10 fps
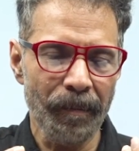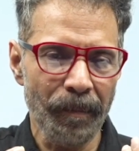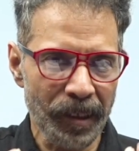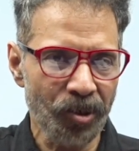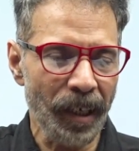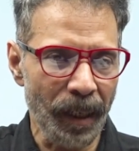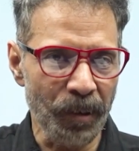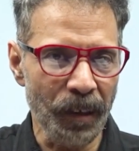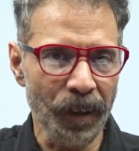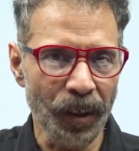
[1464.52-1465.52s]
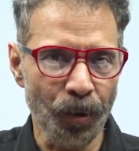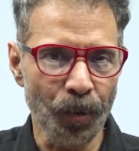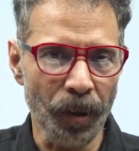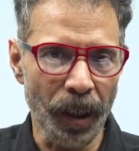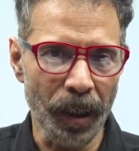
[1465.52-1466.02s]
must have given
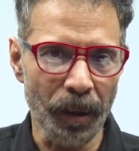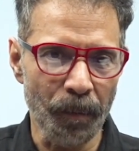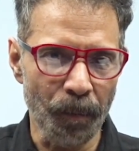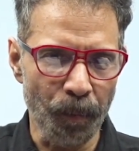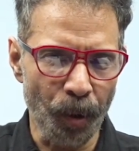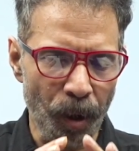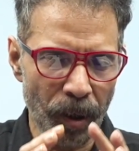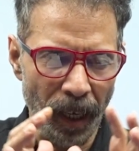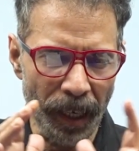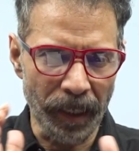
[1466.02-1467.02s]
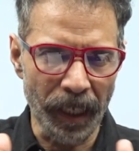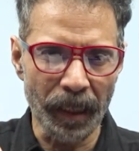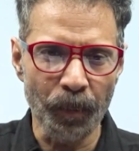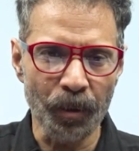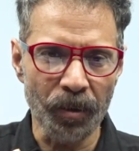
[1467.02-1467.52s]
you a broad idea
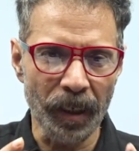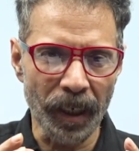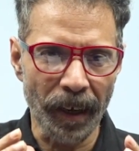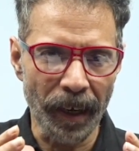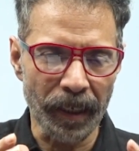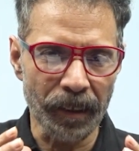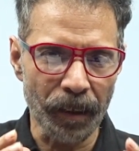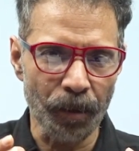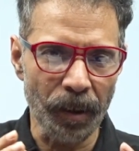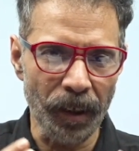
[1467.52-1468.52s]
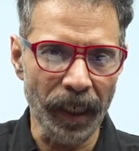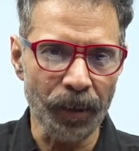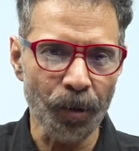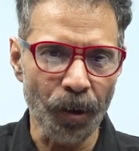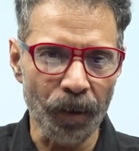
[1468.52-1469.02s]
about the character or the
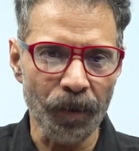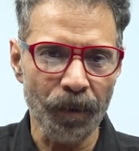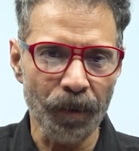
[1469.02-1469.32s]
nature of